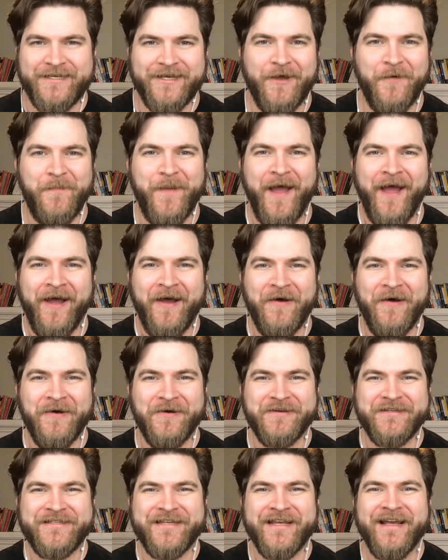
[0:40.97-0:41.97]

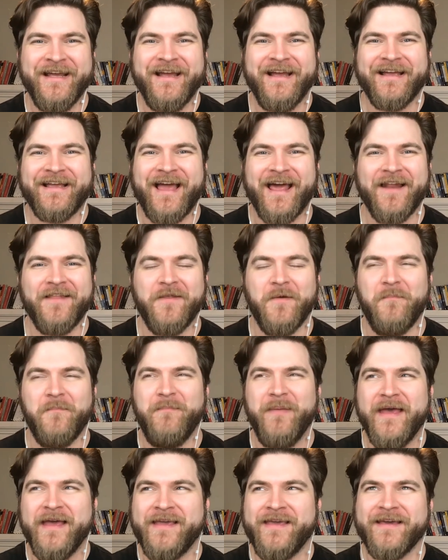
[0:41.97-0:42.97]
about kind of the
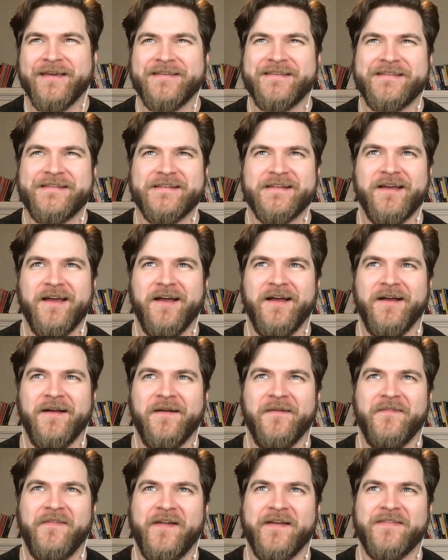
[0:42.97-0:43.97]
biggest,
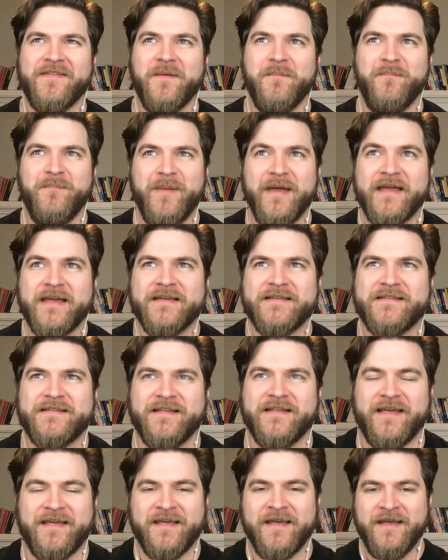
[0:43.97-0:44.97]
uh, like the biggest,
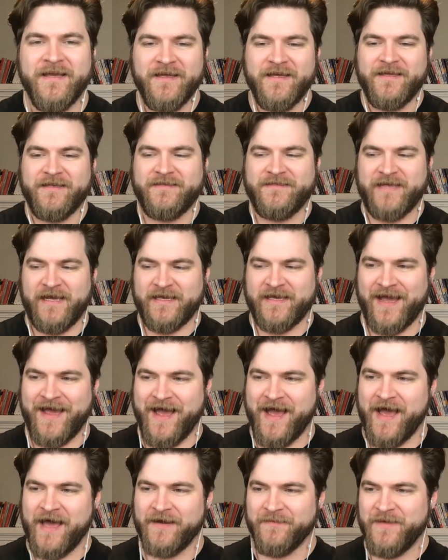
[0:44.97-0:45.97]
like
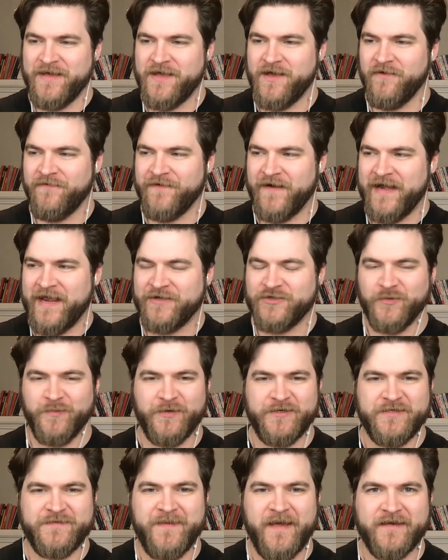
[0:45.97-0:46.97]
dichotomy of financial
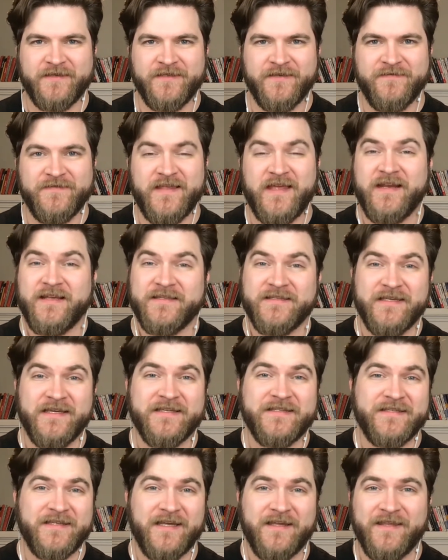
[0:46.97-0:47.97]
perspectives that
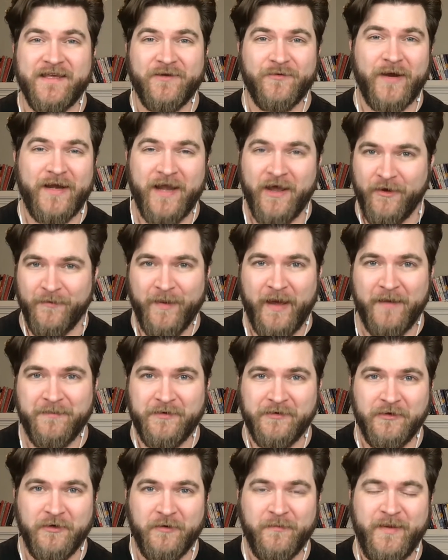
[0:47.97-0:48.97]
exists, I think, right now in
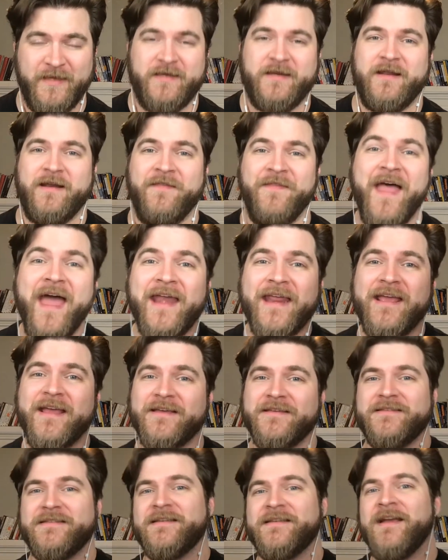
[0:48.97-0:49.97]
popular opinion. And that
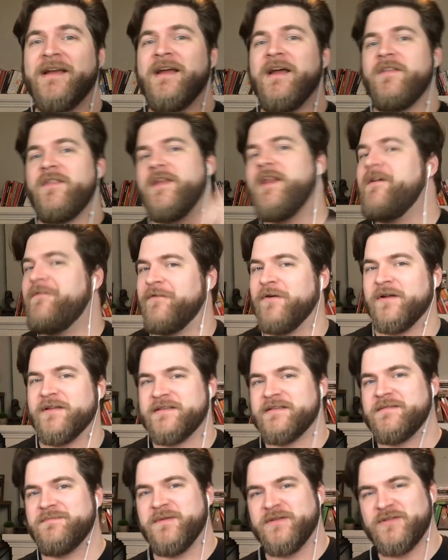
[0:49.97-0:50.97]
is the
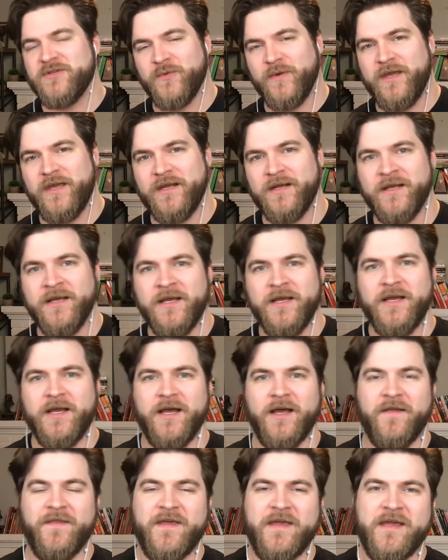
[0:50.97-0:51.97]
difference between
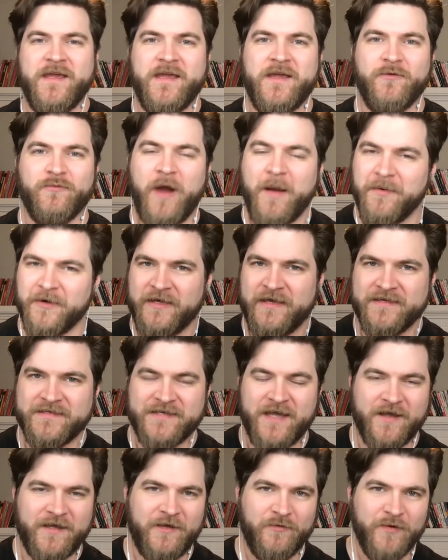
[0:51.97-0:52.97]
uh, the Robert
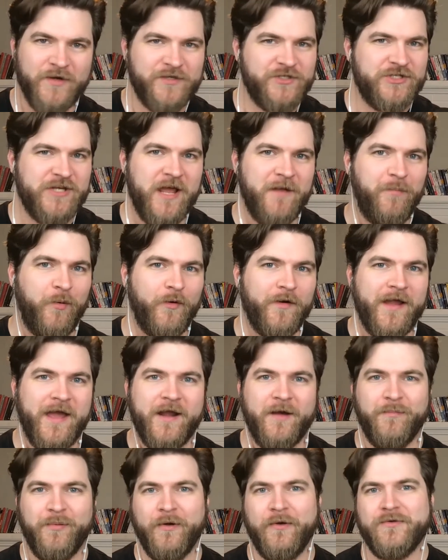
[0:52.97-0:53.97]
Kiyosaki rich dad, poor
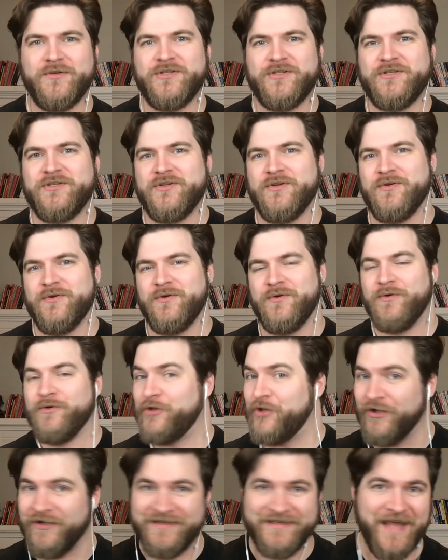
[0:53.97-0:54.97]
dad approach to
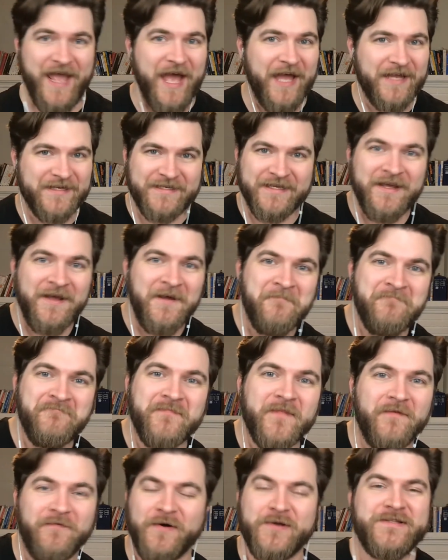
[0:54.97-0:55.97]
good debt
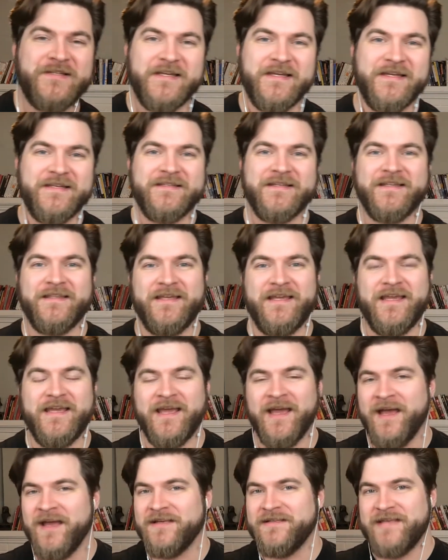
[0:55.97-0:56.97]
versus
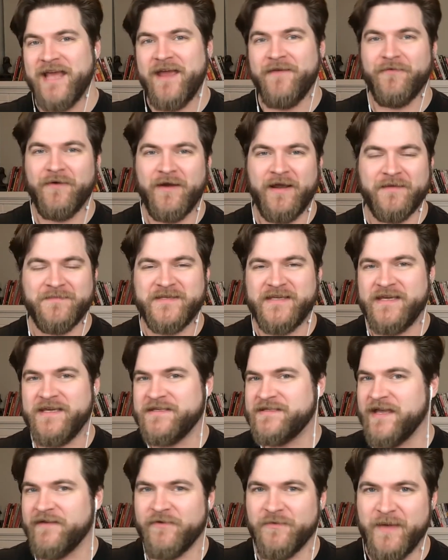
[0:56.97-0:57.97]
the Dave Ramsey
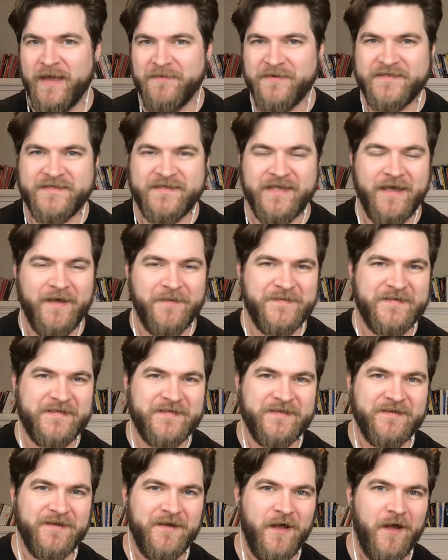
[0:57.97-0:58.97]
seven baby
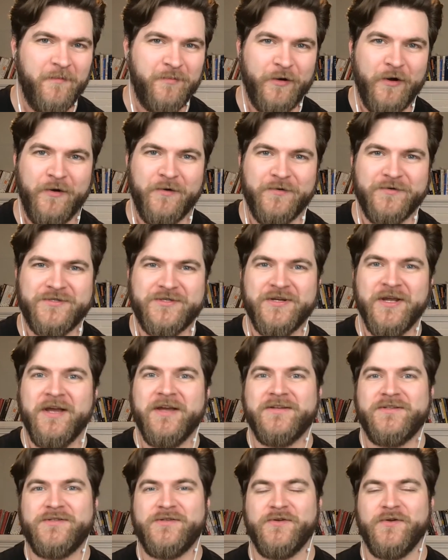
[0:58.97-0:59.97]
steps uh, approach
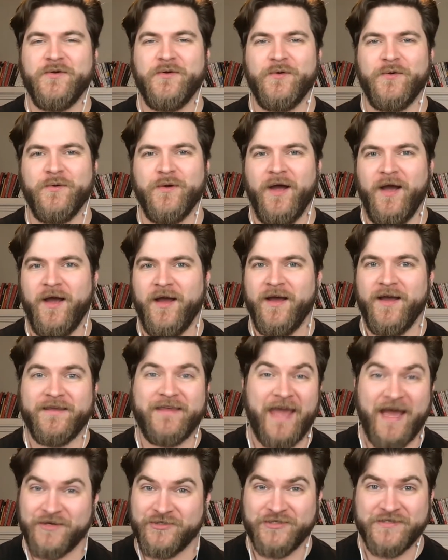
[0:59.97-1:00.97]
to uh,
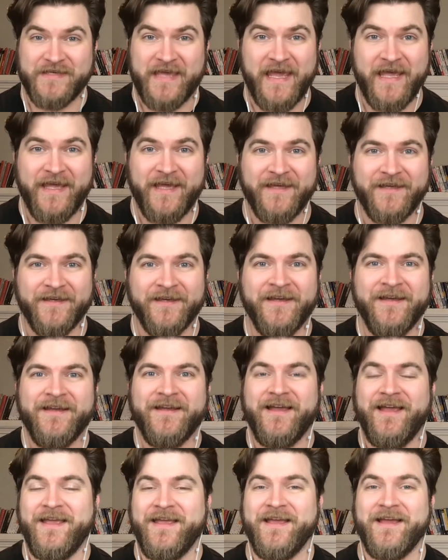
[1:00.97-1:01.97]
cash is king
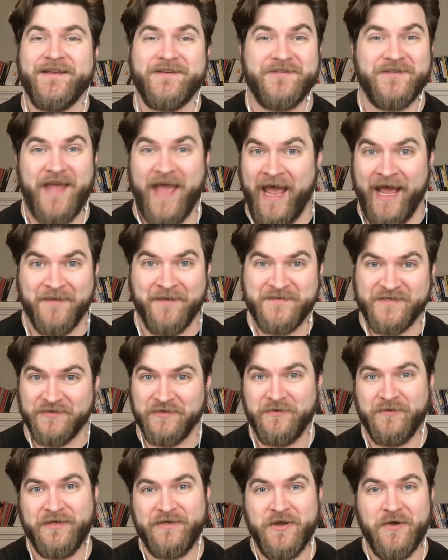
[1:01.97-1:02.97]
and
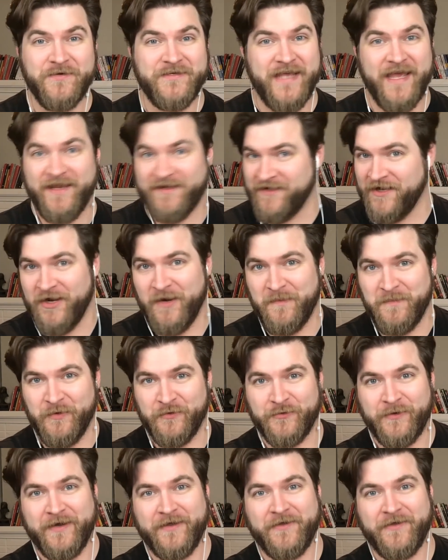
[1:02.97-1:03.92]
absolutely no debt, cut up your credit